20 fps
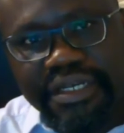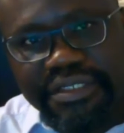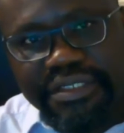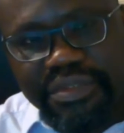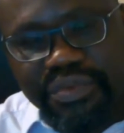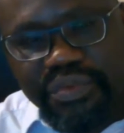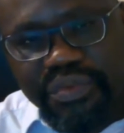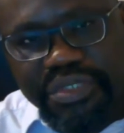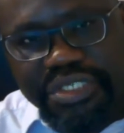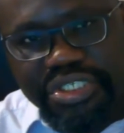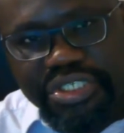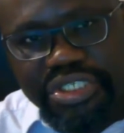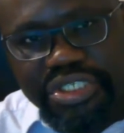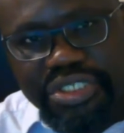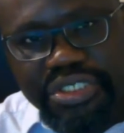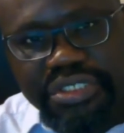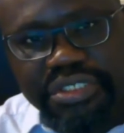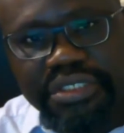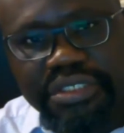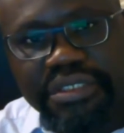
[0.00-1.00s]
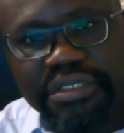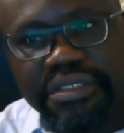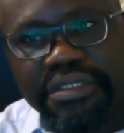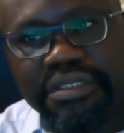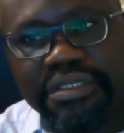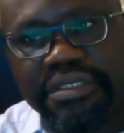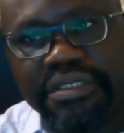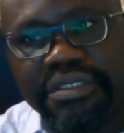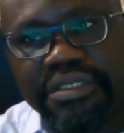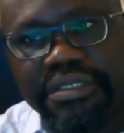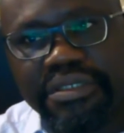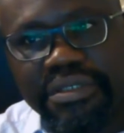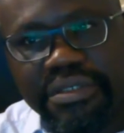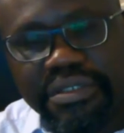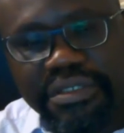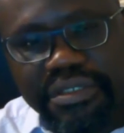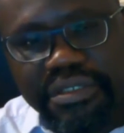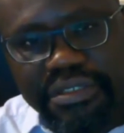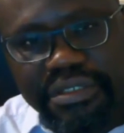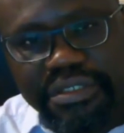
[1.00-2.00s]
at which your
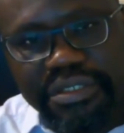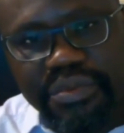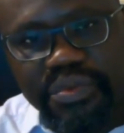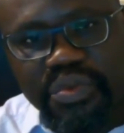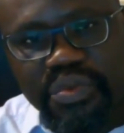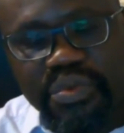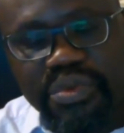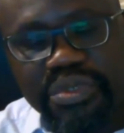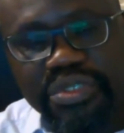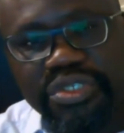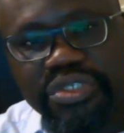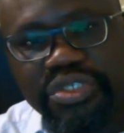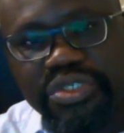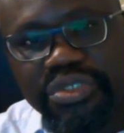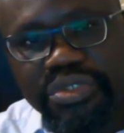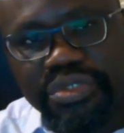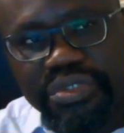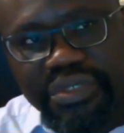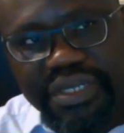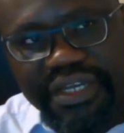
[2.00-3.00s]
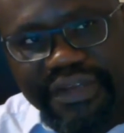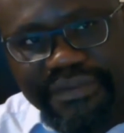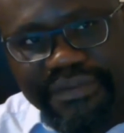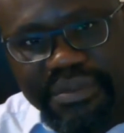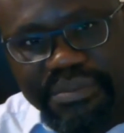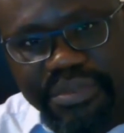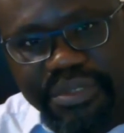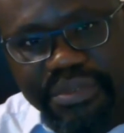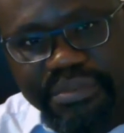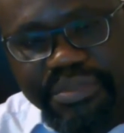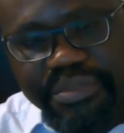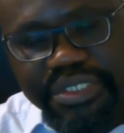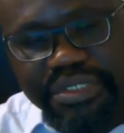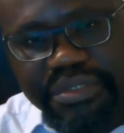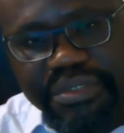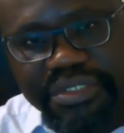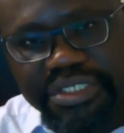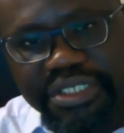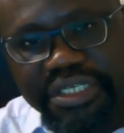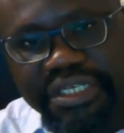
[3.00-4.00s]
doctor will want you to have your blood
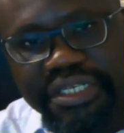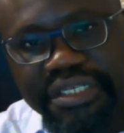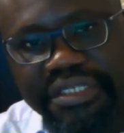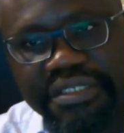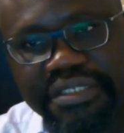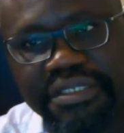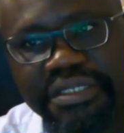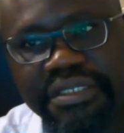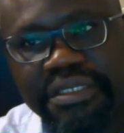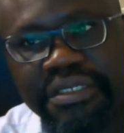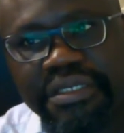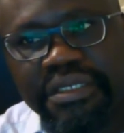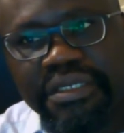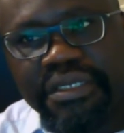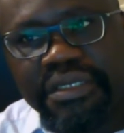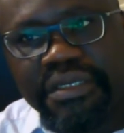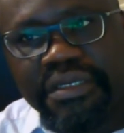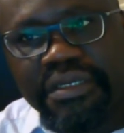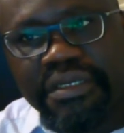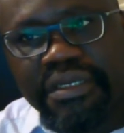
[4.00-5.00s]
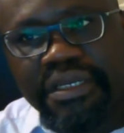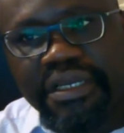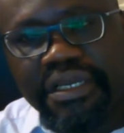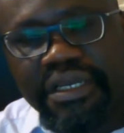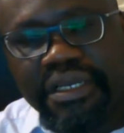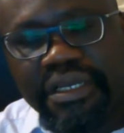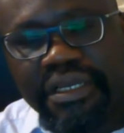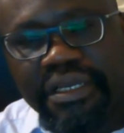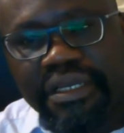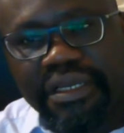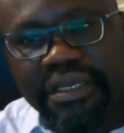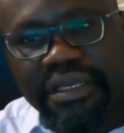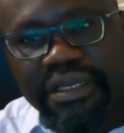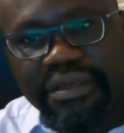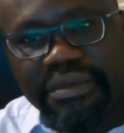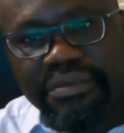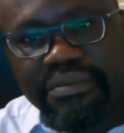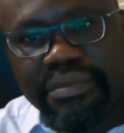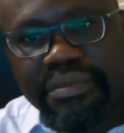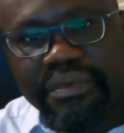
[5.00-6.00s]
pressure checked
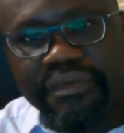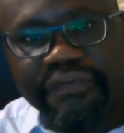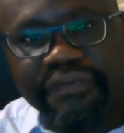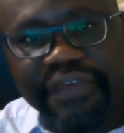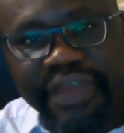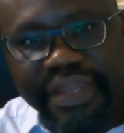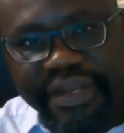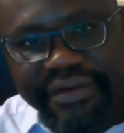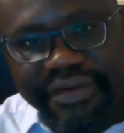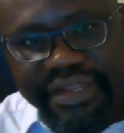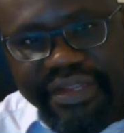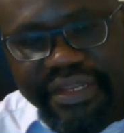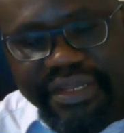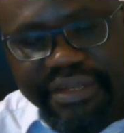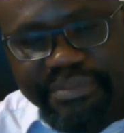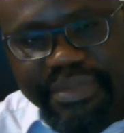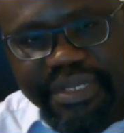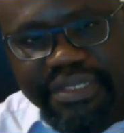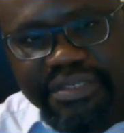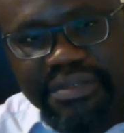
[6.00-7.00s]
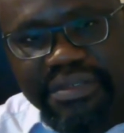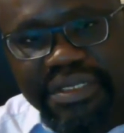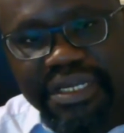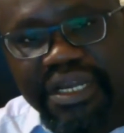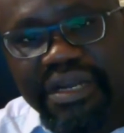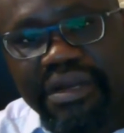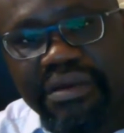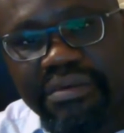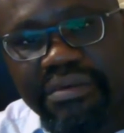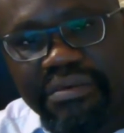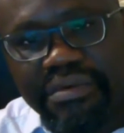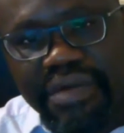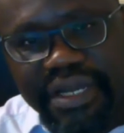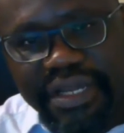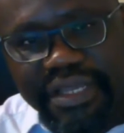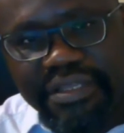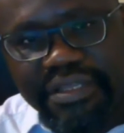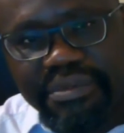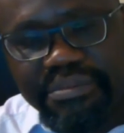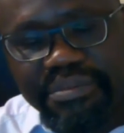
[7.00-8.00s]
will vary. It depends on how
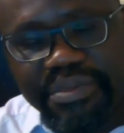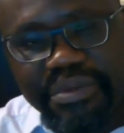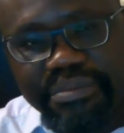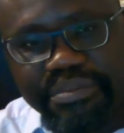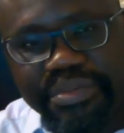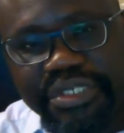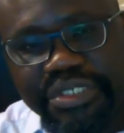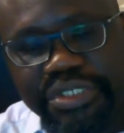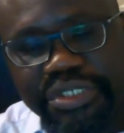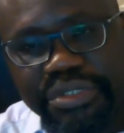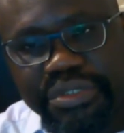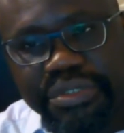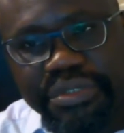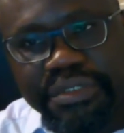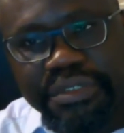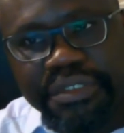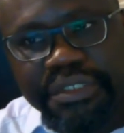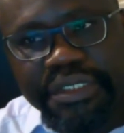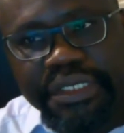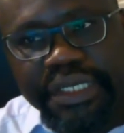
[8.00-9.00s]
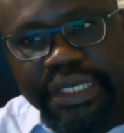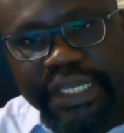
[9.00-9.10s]
high your blood pressure